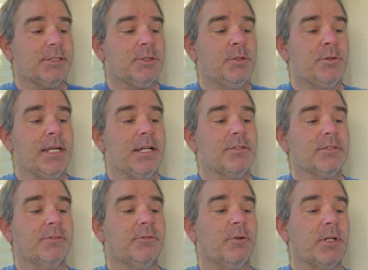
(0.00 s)

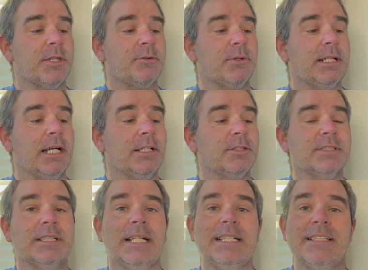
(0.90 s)

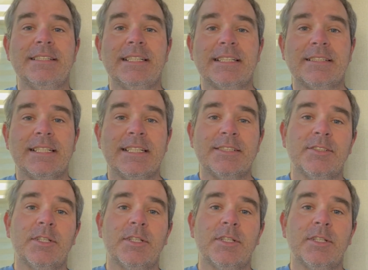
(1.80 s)
$2,043.96.